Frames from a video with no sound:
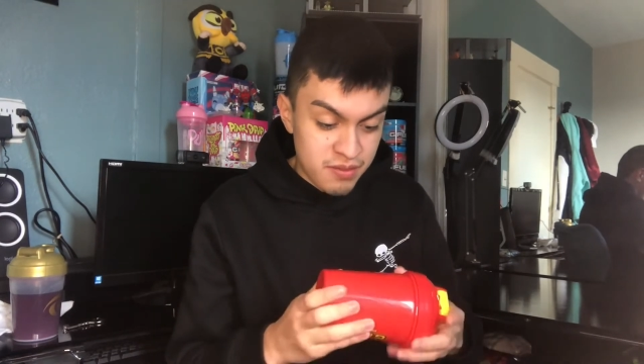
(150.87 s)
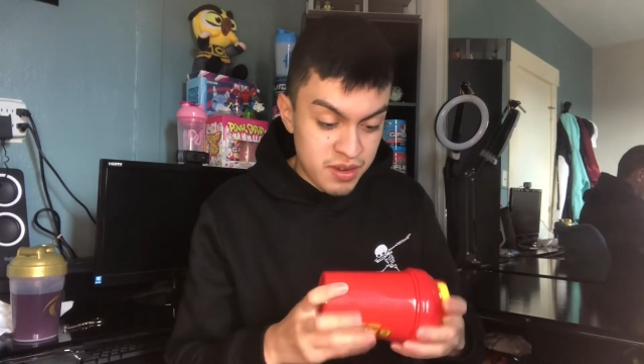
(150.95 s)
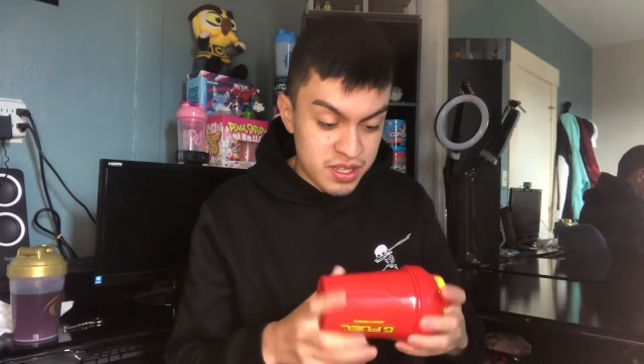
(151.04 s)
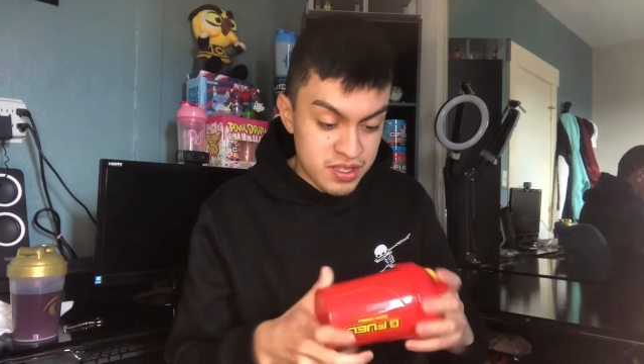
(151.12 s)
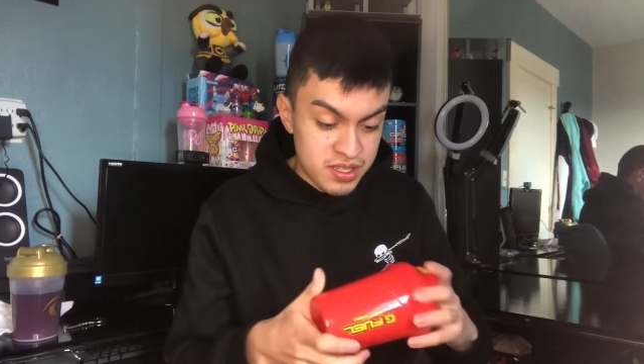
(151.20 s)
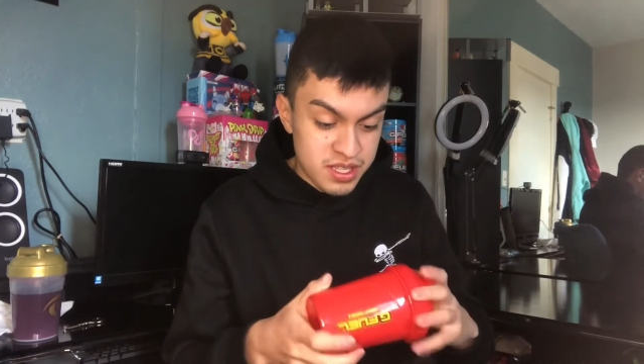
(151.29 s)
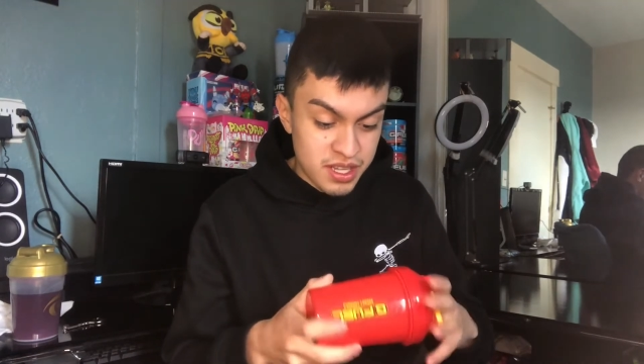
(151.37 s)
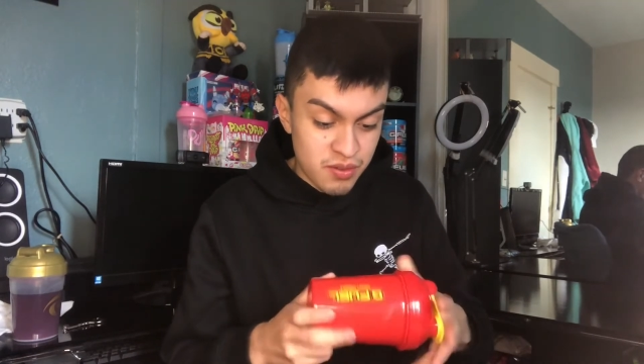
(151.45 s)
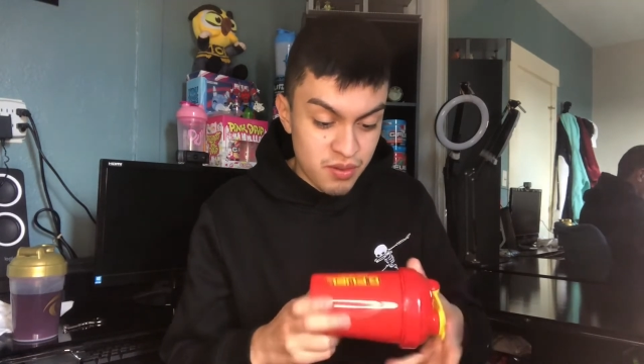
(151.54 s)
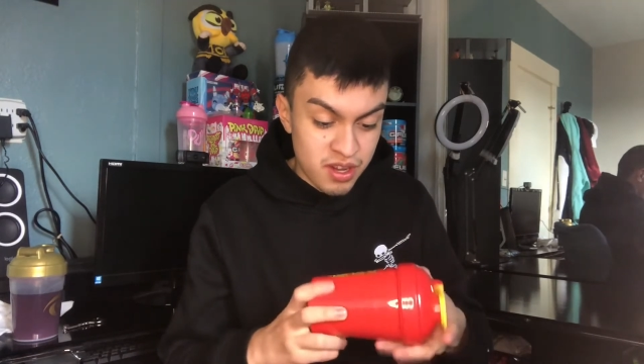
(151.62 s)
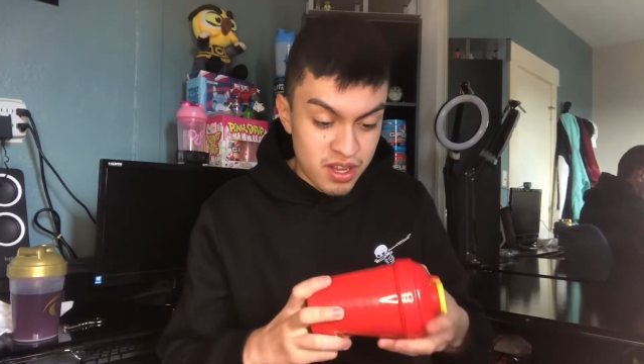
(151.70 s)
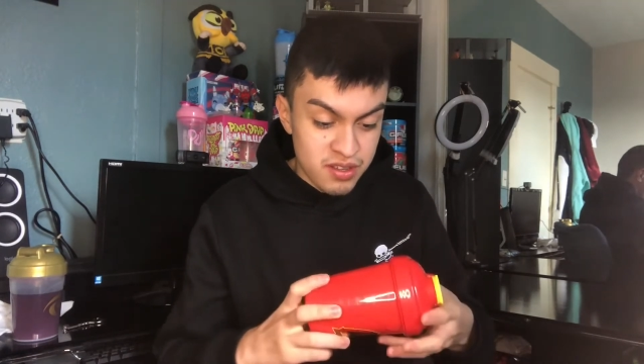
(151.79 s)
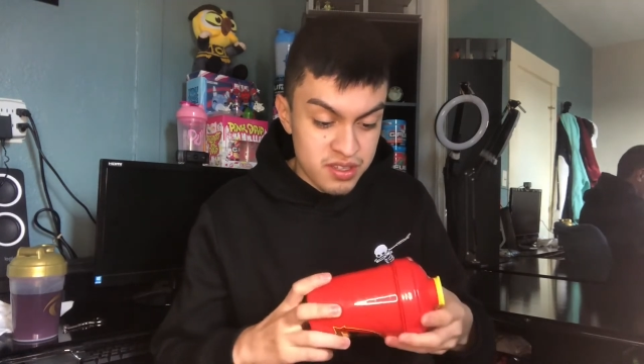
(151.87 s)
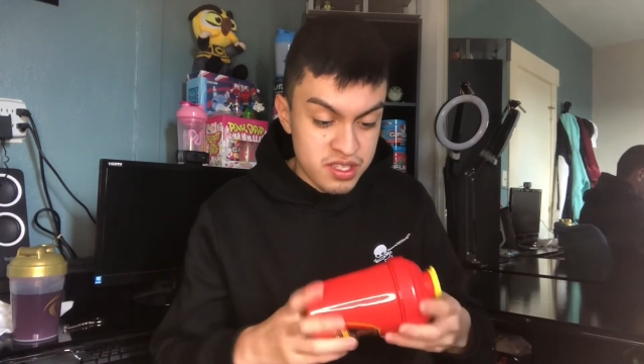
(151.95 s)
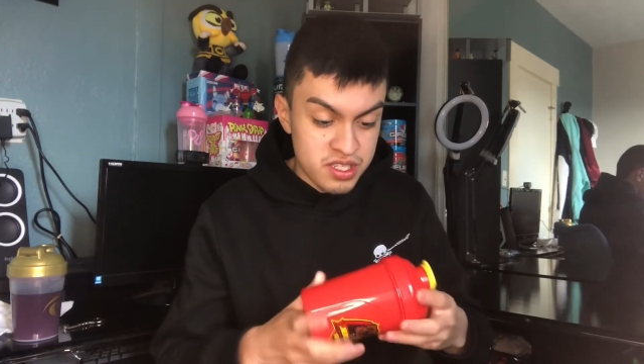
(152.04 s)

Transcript: wait to see what else